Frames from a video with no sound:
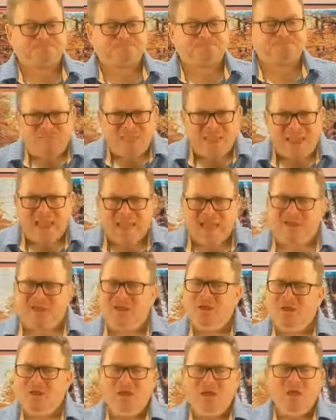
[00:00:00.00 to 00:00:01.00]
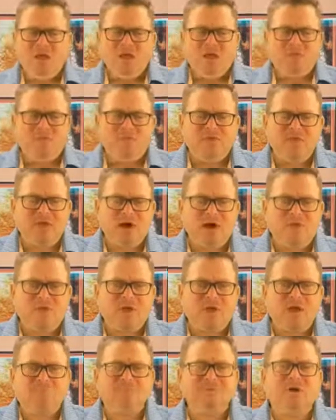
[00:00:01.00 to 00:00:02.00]
And the
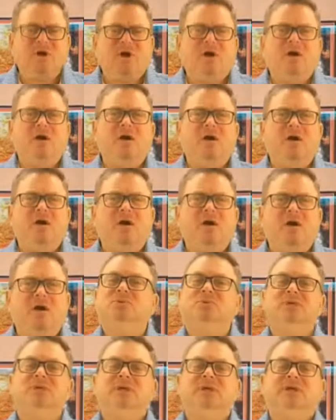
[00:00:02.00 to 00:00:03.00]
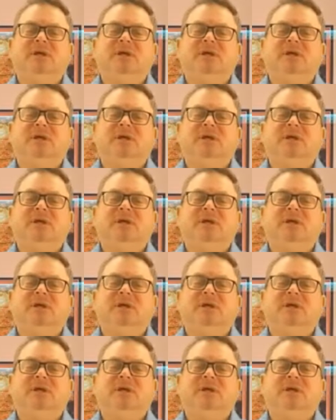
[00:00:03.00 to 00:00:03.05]
outcomes are absolutely